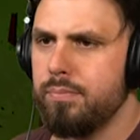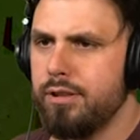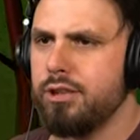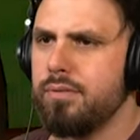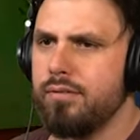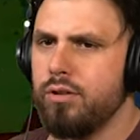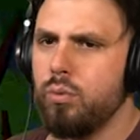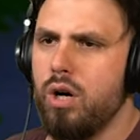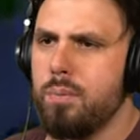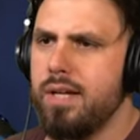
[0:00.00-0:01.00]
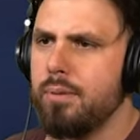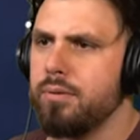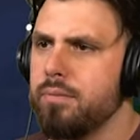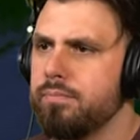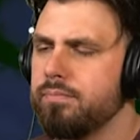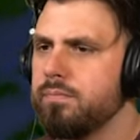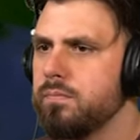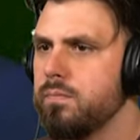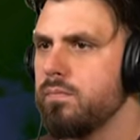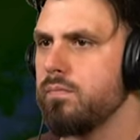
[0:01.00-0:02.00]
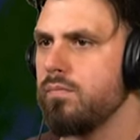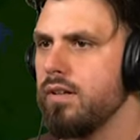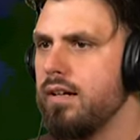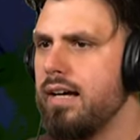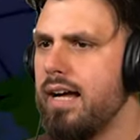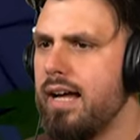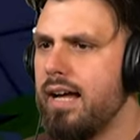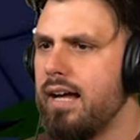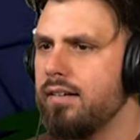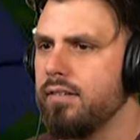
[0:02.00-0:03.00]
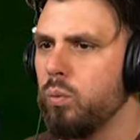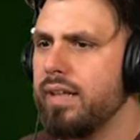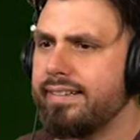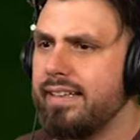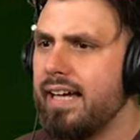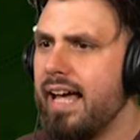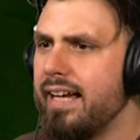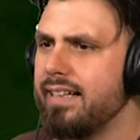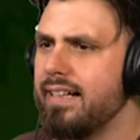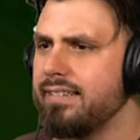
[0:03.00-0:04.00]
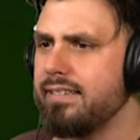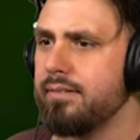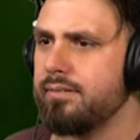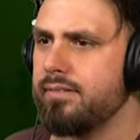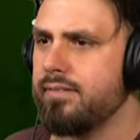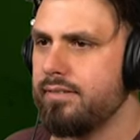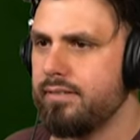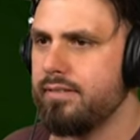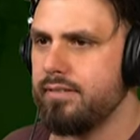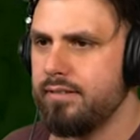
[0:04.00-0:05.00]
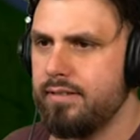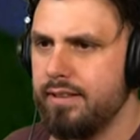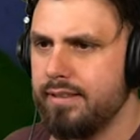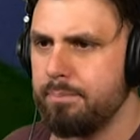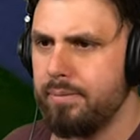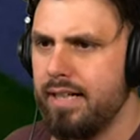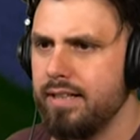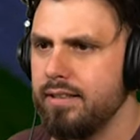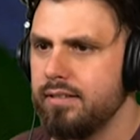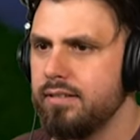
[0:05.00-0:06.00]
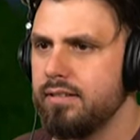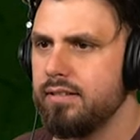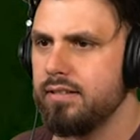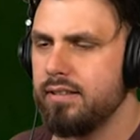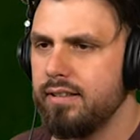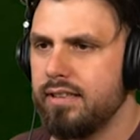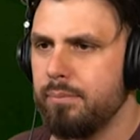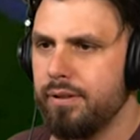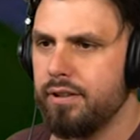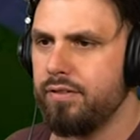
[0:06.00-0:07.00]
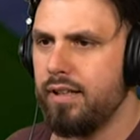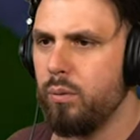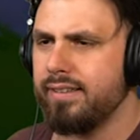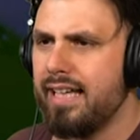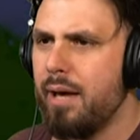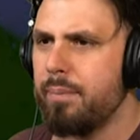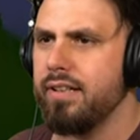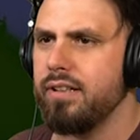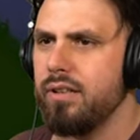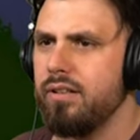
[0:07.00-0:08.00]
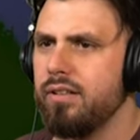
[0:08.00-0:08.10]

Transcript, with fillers: Just, you woke me up, dude. Ah! What the heck? That's a. It's a bug. The butterfly. What's happening, dude?